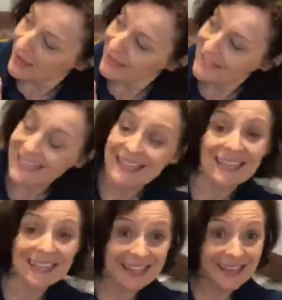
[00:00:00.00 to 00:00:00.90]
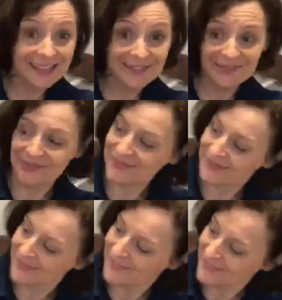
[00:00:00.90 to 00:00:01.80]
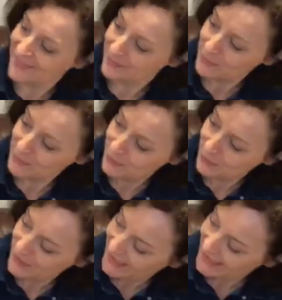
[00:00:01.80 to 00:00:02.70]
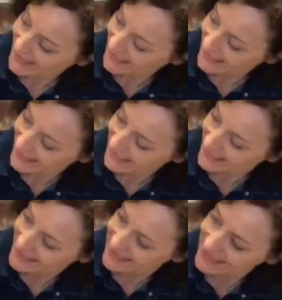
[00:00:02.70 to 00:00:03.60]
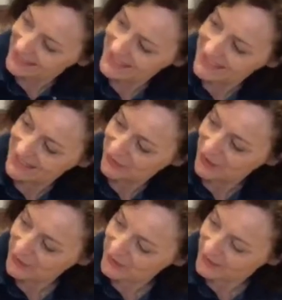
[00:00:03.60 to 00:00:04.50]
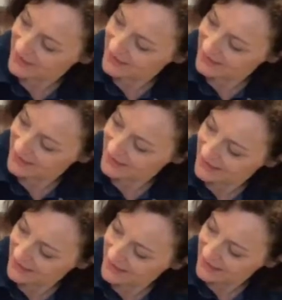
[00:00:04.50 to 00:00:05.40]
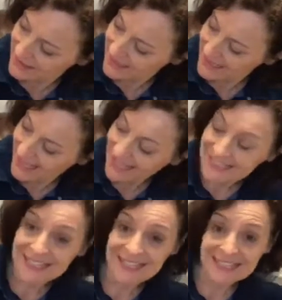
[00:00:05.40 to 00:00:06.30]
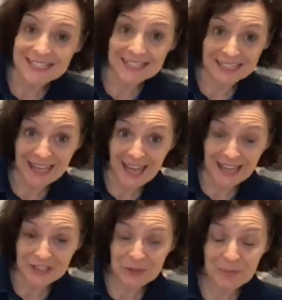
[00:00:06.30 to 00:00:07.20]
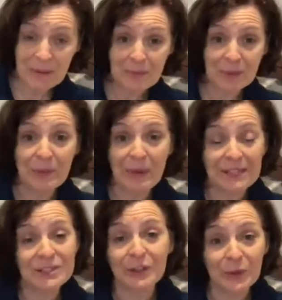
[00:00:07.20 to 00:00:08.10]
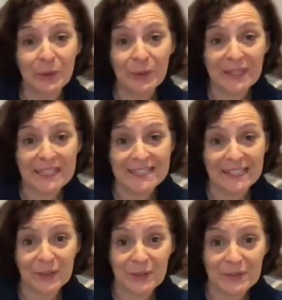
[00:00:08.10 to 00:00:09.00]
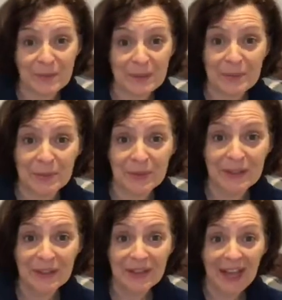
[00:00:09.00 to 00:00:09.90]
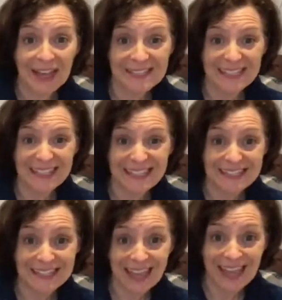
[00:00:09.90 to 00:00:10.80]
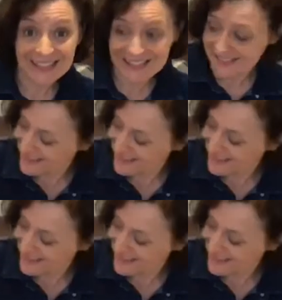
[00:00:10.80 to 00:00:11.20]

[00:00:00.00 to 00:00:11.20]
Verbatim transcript: Kikinka. We've got a king. Here's his crown. A Kit Kat. Remember we went to Galoni's and lots of people had a Kit Kat.